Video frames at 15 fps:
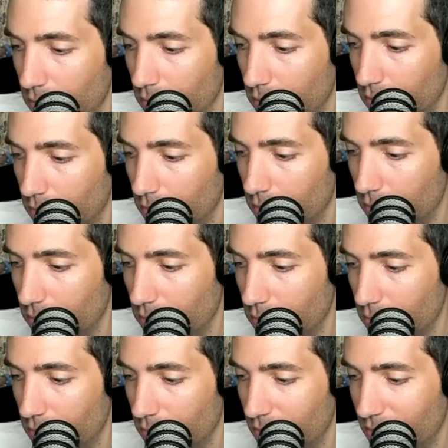
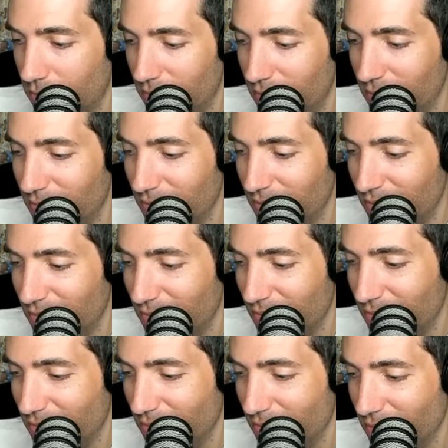
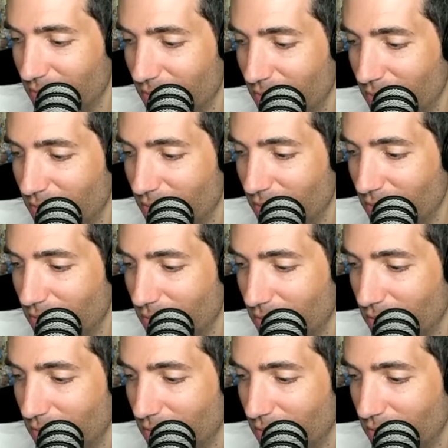[no speech]